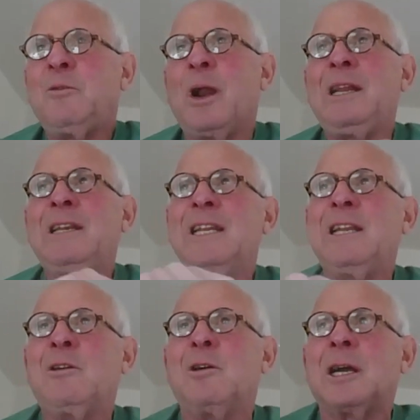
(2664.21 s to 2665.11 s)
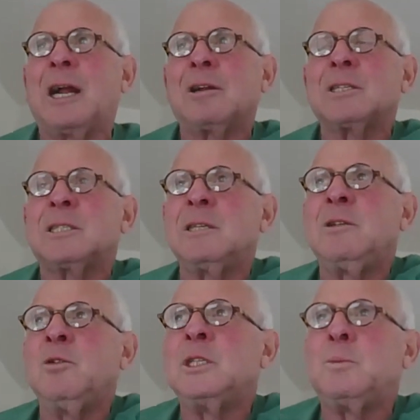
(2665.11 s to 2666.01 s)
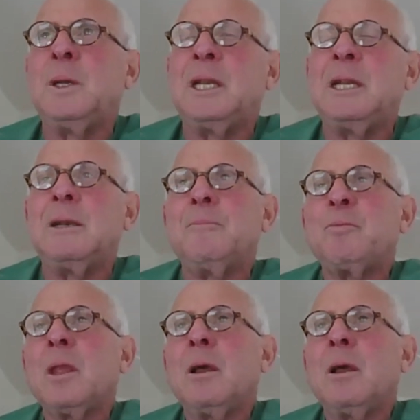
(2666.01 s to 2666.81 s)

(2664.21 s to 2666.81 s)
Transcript: reined in the oligarchs to do his bidding.